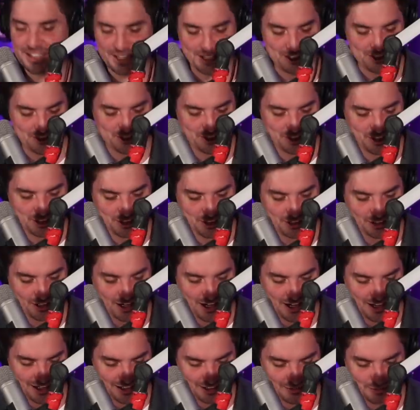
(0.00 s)
Can you do your
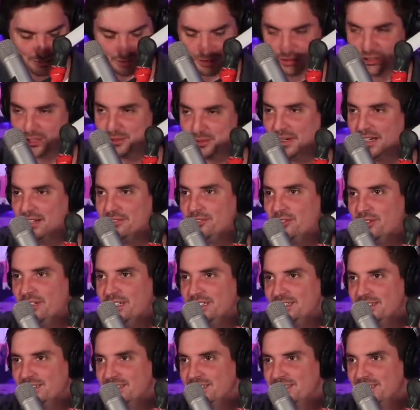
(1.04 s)
uh, Bruce Wayne
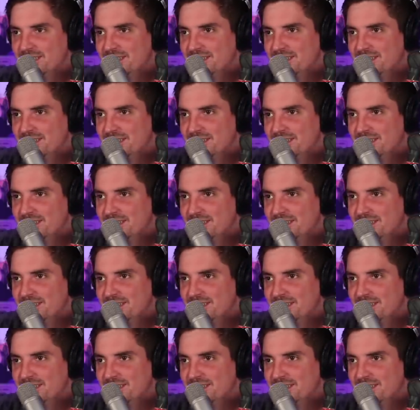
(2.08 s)
voice?